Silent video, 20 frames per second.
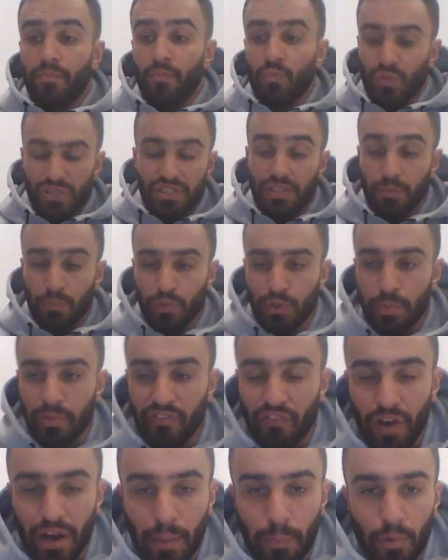which
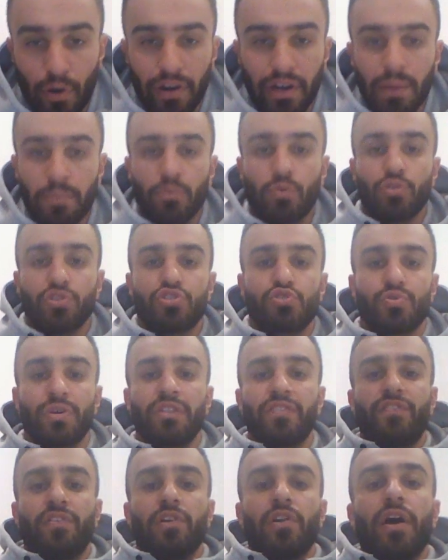provide a program called
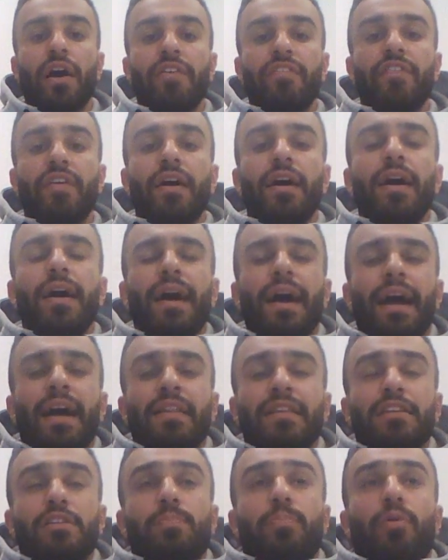Strength for Life,
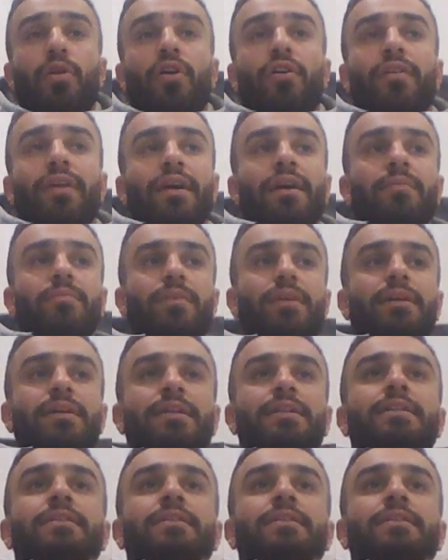and this program